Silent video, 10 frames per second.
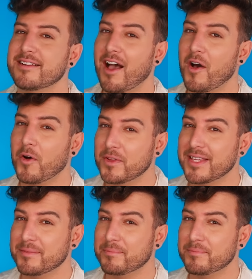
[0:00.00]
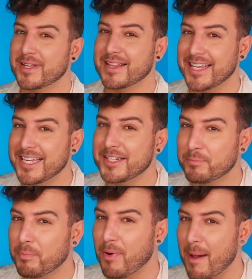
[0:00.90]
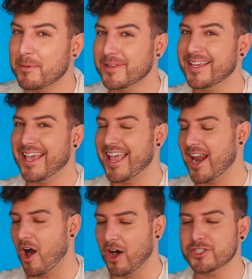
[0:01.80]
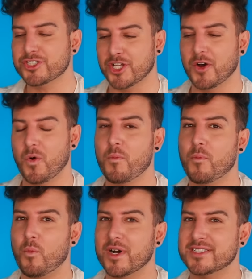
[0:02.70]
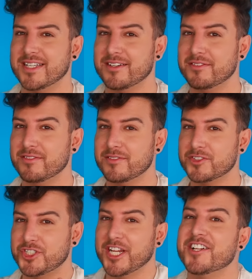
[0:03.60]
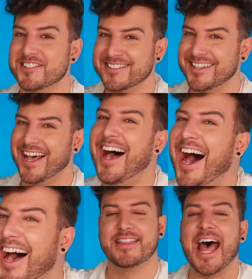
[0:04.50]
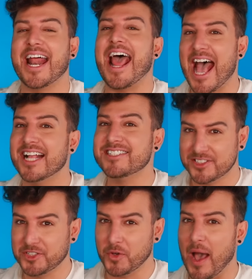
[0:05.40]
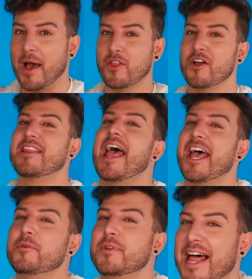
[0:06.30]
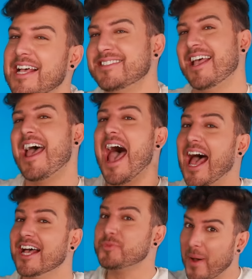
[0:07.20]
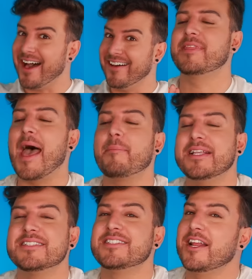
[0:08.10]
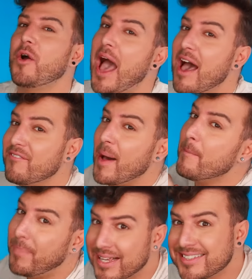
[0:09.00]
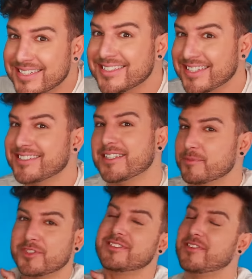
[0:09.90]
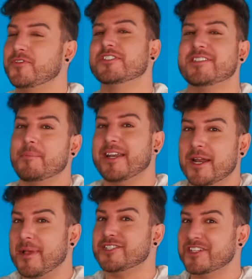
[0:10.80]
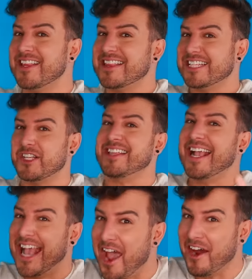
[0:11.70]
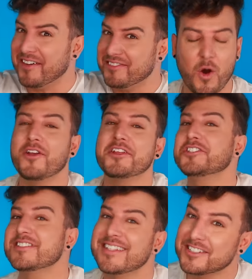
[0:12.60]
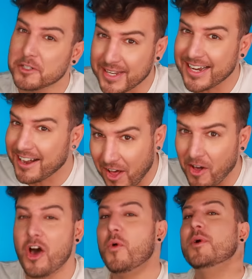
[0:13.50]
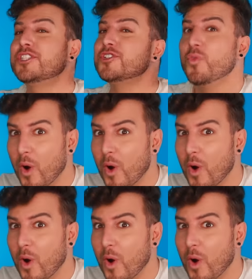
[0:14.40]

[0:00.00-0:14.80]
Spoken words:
Not only clean, probably, it also wasn't chilled. That adds to how long the head will last as well. That means they don't have a bussing system for somebody to make sure that that's all taken care of, or they're just not doing it at all, which is